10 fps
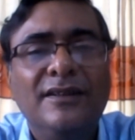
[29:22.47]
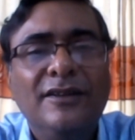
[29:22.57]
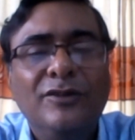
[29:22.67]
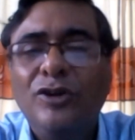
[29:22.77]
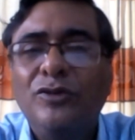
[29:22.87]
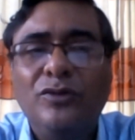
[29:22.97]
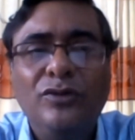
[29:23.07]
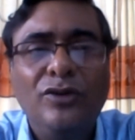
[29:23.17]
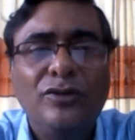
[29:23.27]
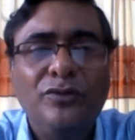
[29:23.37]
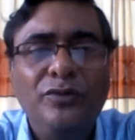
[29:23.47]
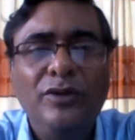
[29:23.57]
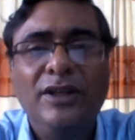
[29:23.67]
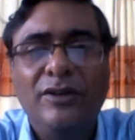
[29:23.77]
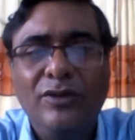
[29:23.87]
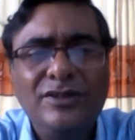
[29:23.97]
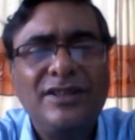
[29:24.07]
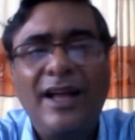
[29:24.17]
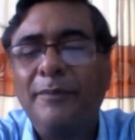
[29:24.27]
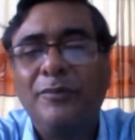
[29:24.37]
Not fully closed,
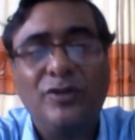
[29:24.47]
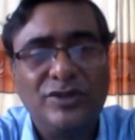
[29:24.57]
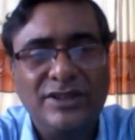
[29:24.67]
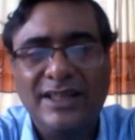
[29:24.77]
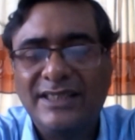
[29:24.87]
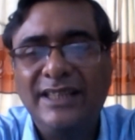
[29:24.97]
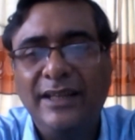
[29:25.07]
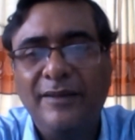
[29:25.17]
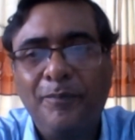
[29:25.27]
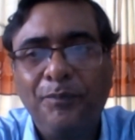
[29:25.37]
half closed, they are saying.